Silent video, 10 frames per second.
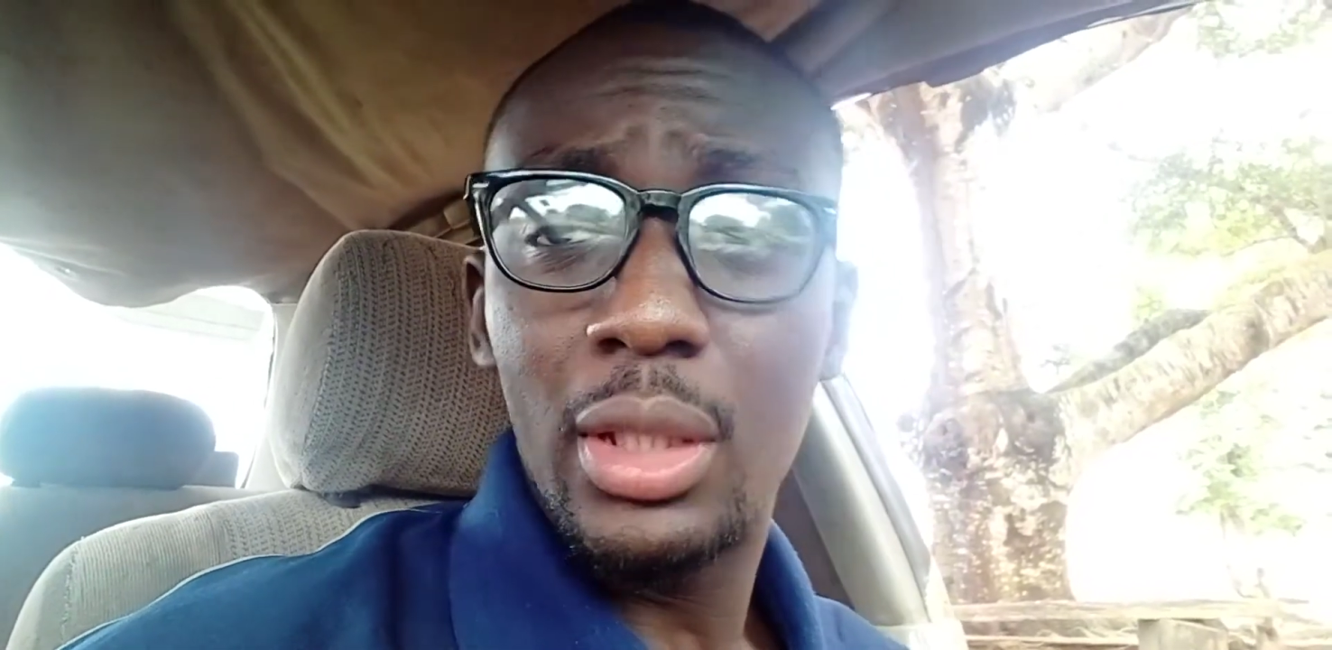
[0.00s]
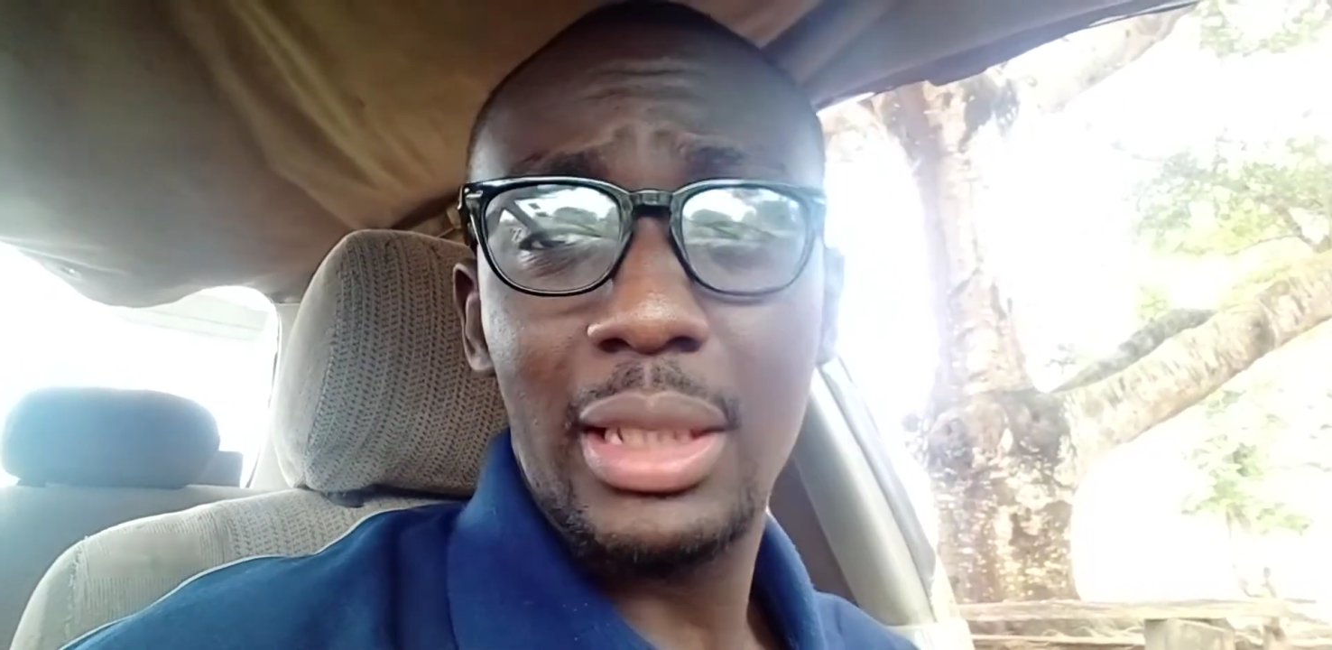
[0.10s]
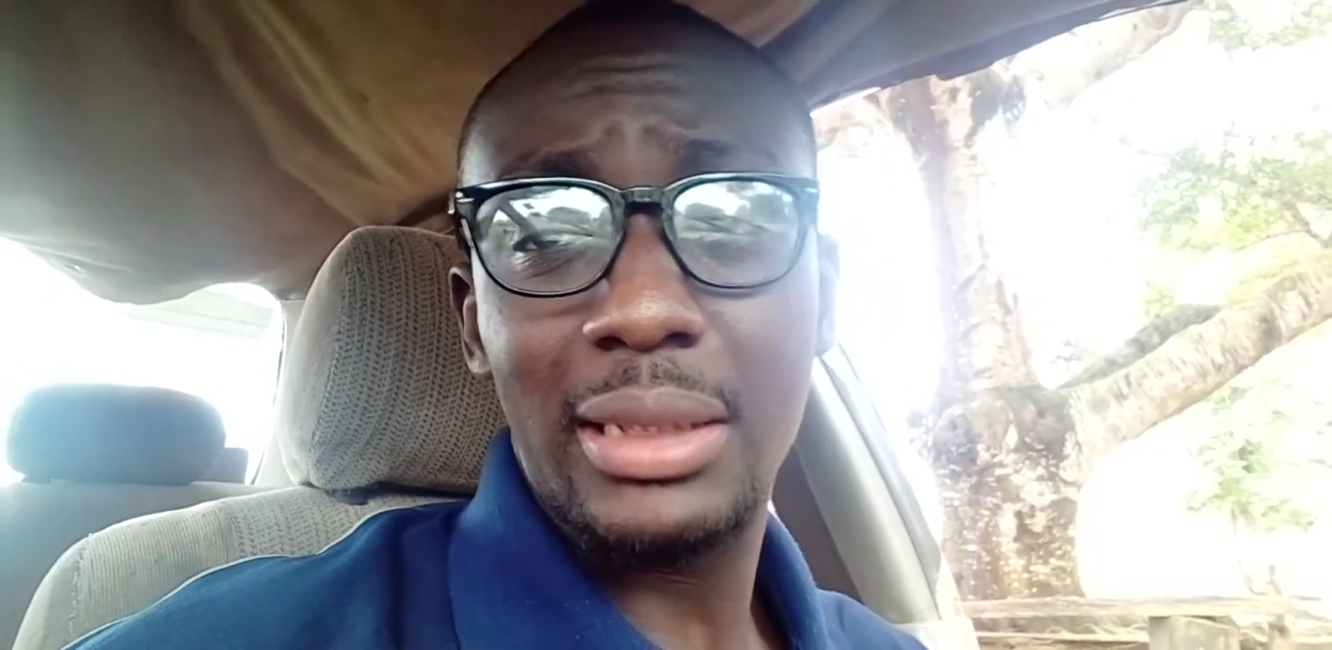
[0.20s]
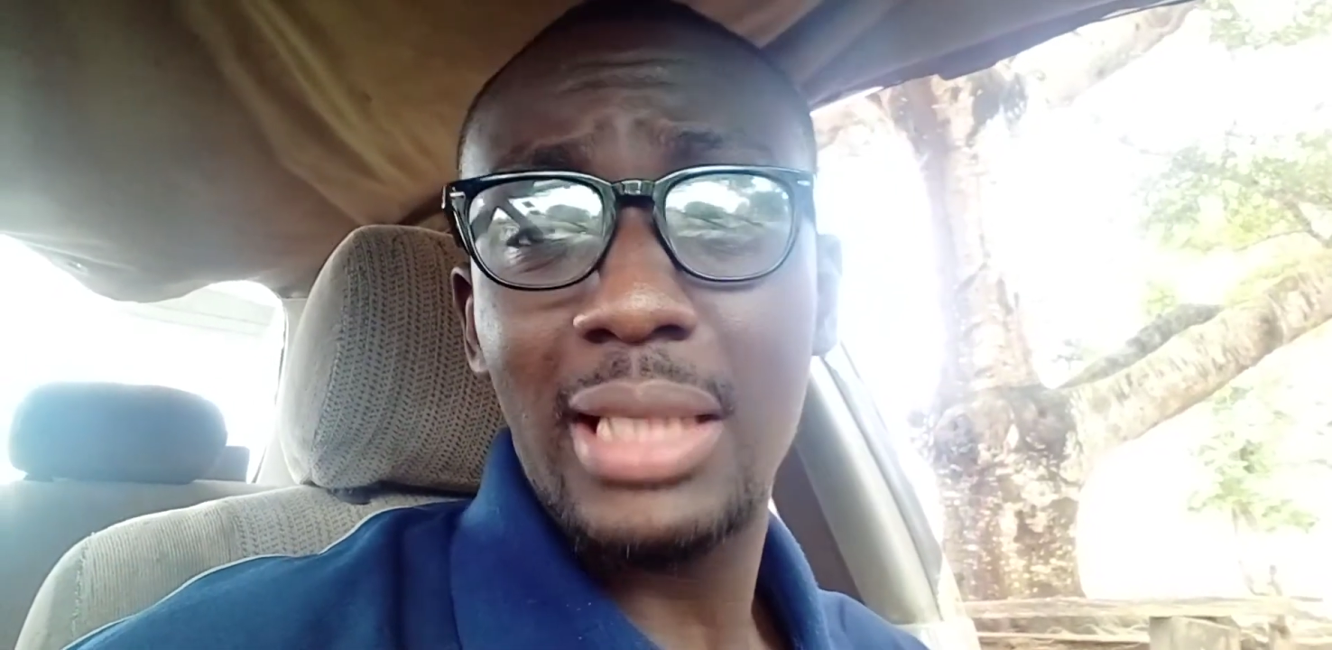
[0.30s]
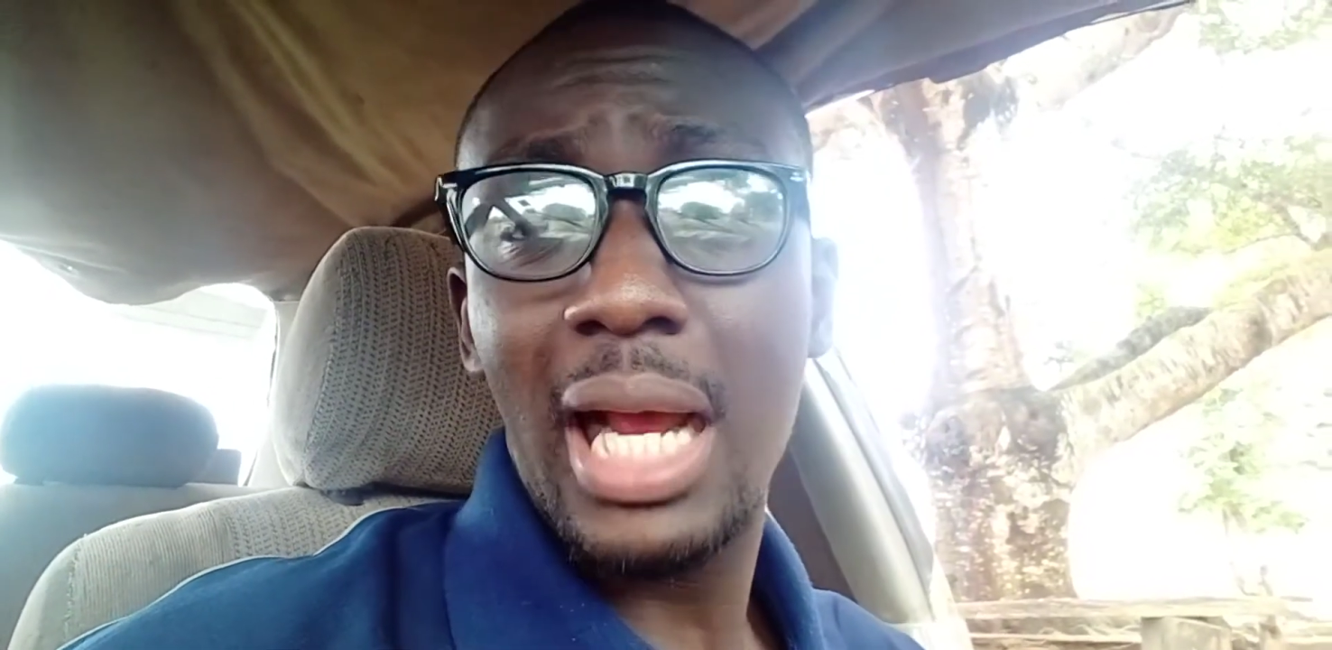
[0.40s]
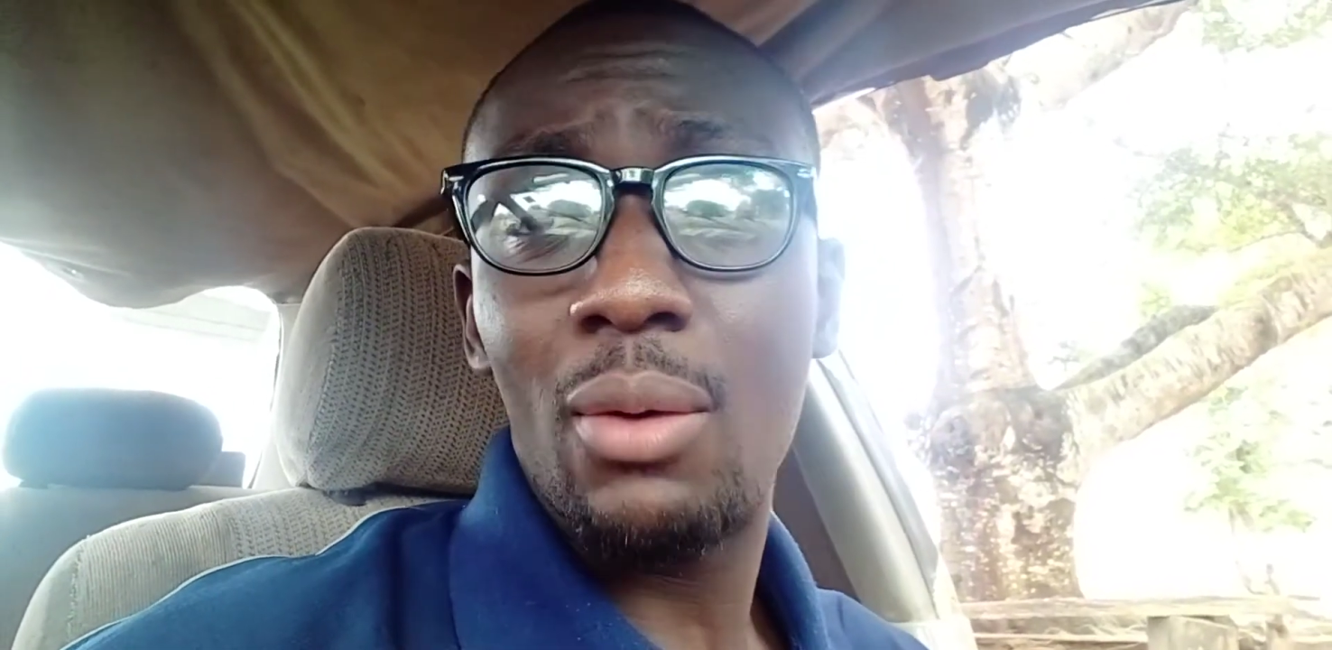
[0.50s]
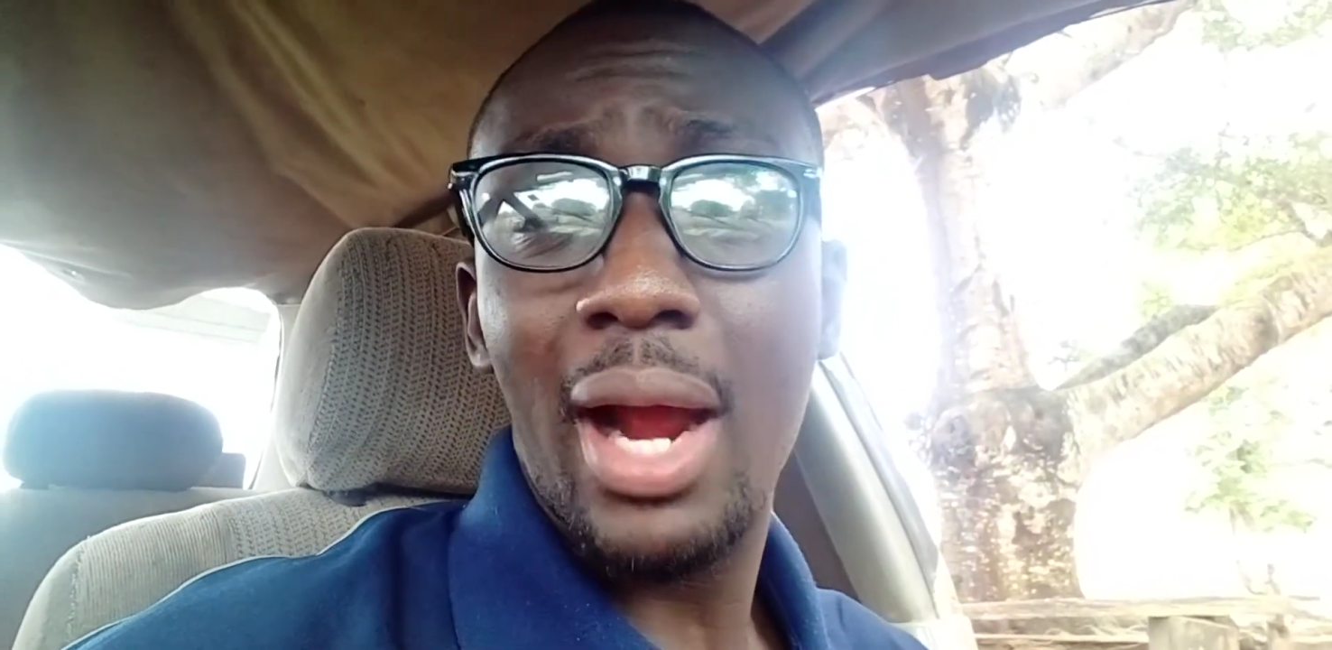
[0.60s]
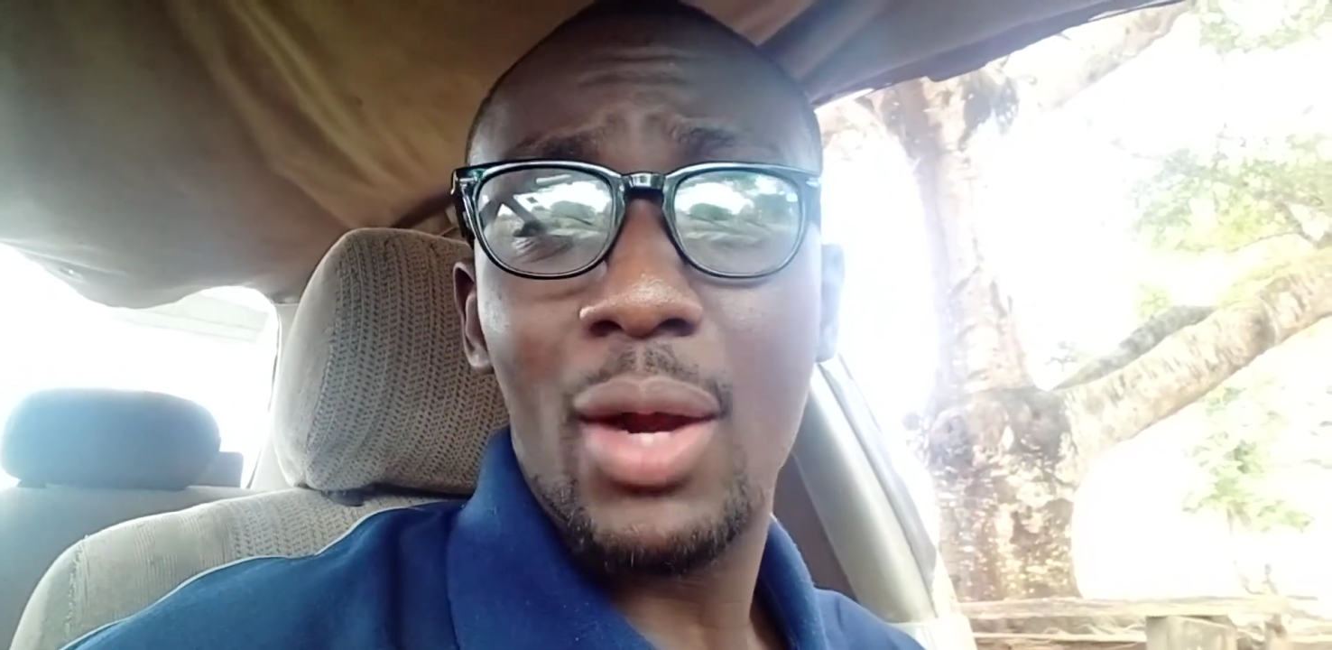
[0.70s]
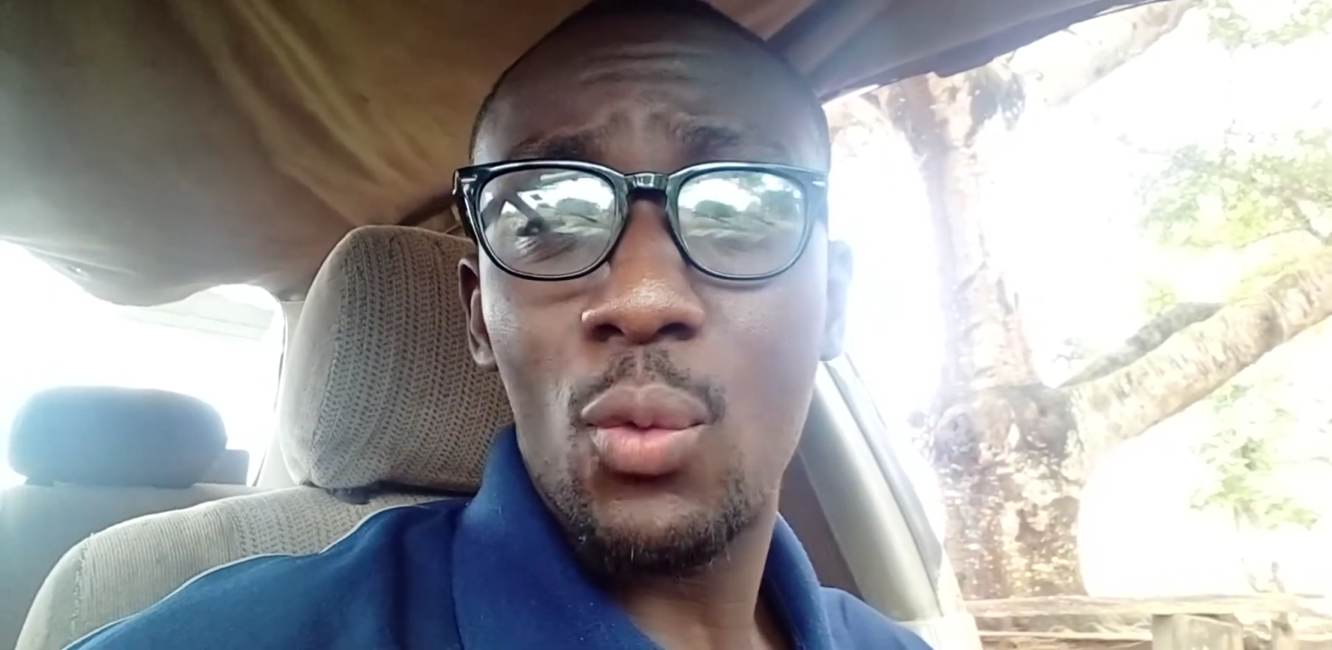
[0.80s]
the town I